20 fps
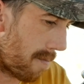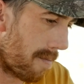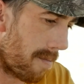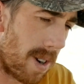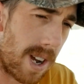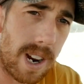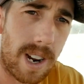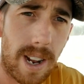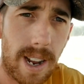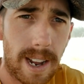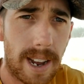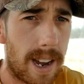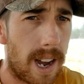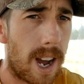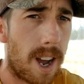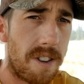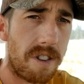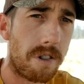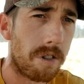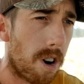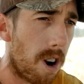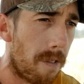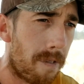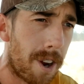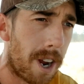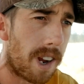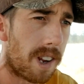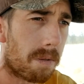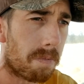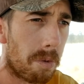But I enjoy
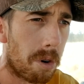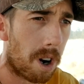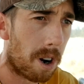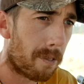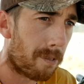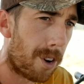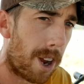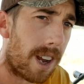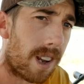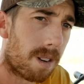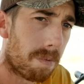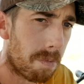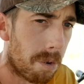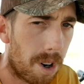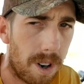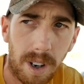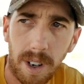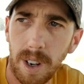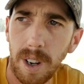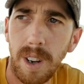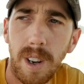Facebook. Facebook